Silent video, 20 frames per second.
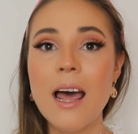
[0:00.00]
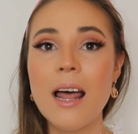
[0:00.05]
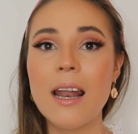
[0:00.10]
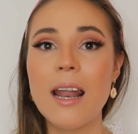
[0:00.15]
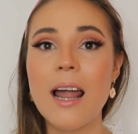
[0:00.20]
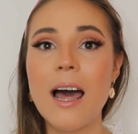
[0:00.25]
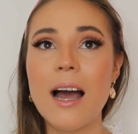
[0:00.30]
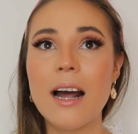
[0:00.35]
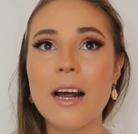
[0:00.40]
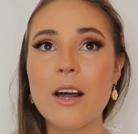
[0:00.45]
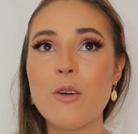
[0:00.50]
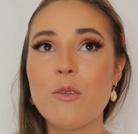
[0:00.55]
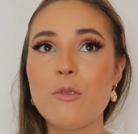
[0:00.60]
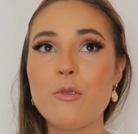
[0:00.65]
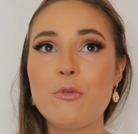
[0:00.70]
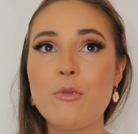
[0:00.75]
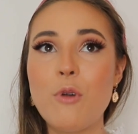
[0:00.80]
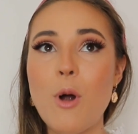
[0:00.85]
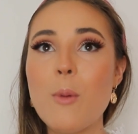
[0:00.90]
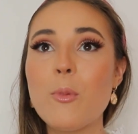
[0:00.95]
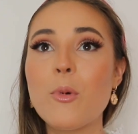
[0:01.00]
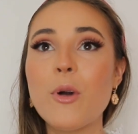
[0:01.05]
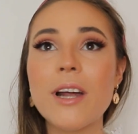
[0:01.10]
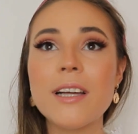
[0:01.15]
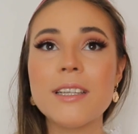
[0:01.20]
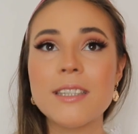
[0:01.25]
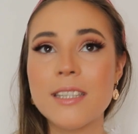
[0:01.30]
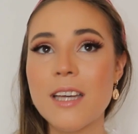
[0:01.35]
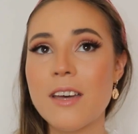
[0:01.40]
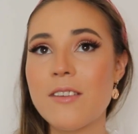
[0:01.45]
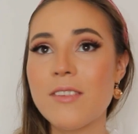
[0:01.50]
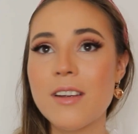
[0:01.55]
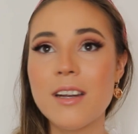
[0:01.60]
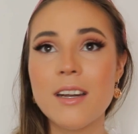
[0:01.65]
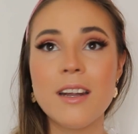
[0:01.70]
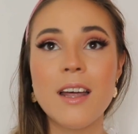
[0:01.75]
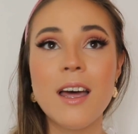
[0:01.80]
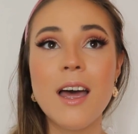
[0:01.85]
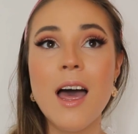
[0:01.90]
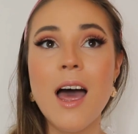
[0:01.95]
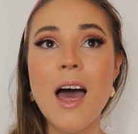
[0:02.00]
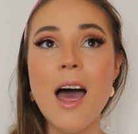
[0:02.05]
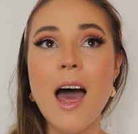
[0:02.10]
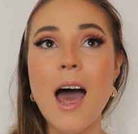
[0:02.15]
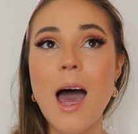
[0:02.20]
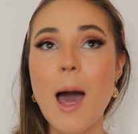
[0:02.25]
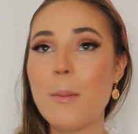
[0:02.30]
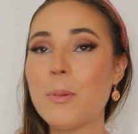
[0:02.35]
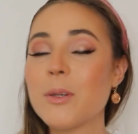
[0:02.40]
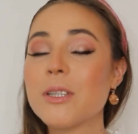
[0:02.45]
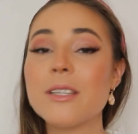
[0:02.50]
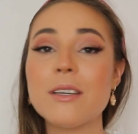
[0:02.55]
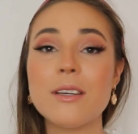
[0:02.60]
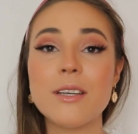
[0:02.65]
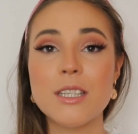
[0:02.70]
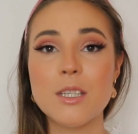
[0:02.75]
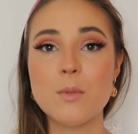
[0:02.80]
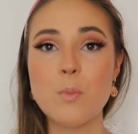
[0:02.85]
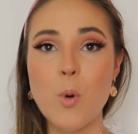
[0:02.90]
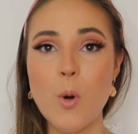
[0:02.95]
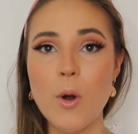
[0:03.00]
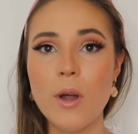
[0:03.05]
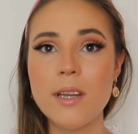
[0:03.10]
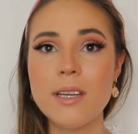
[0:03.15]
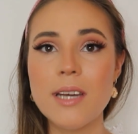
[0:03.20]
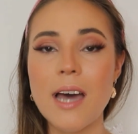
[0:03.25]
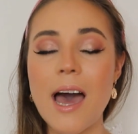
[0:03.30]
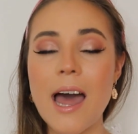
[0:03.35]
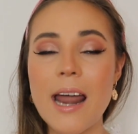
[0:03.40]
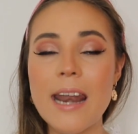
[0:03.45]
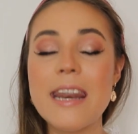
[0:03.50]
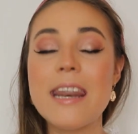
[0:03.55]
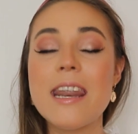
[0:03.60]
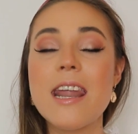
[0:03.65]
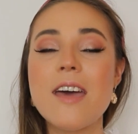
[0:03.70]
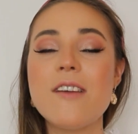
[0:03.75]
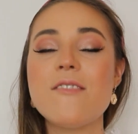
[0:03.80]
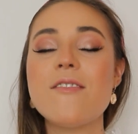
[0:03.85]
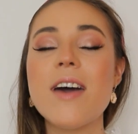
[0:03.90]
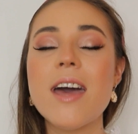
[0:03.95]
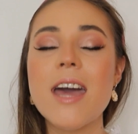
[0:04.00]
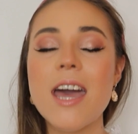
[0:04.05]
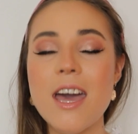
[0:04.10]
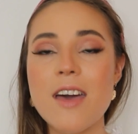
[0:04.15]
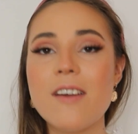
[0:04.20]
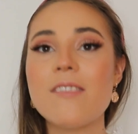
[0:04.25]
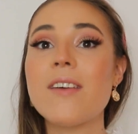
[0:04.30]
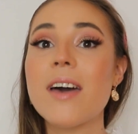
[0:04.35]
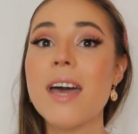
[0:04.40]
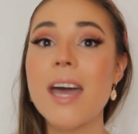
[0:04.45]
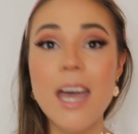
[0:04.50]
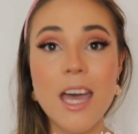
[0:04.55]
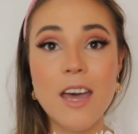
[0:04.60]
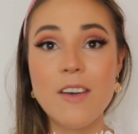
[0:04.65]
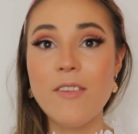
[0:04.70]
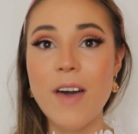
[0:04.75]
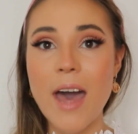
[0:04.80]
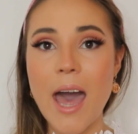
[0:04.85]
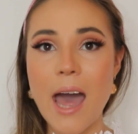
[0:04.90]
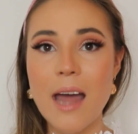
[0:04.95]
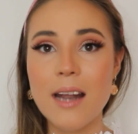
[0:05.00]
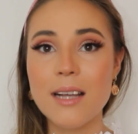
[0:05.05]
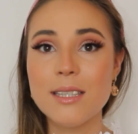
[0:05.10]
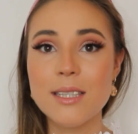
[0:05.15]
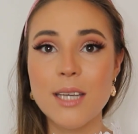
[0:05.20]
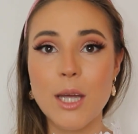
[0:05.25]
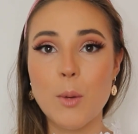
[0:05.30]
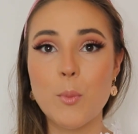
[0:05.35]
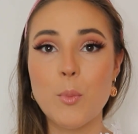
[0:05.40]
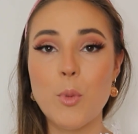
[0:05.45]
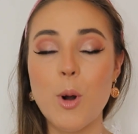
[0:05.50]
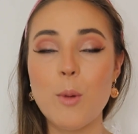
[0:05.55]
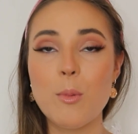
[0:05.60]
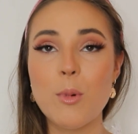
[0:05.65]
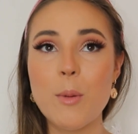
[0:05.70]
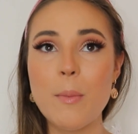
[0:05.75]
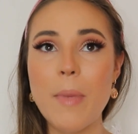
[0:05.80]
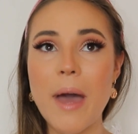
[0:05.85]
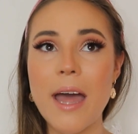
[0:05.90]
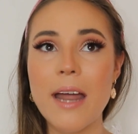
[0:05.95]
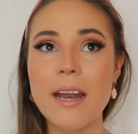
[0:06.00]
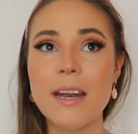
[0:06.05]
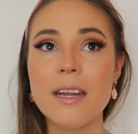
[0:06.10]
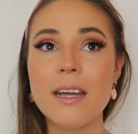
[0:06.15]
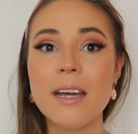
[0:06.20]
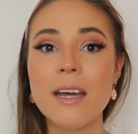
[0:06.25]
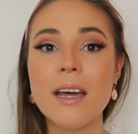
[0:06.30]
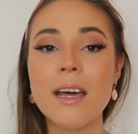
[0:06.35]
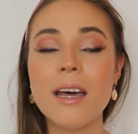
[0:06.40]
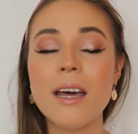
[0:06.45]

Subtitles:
Like from grade 7, up until this point, I never ever had a skin problem, and